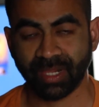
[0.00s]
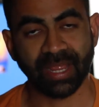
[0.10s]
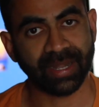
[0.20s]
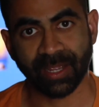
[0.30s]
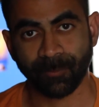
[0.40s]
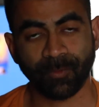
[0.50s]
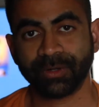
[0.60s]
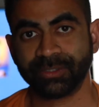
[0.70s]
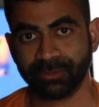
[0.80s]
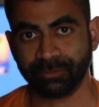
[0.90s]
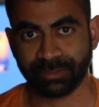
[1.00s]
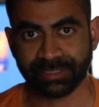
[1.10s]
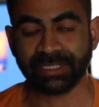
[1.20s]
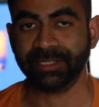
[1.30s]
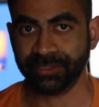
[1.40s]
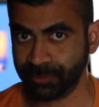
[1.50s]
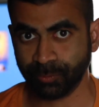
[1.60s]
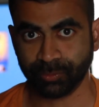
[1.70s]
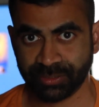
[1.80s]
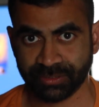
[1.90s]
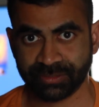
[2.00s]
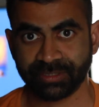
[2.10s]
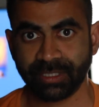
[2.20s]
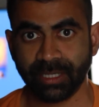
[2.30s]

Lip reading: And I want you to really use this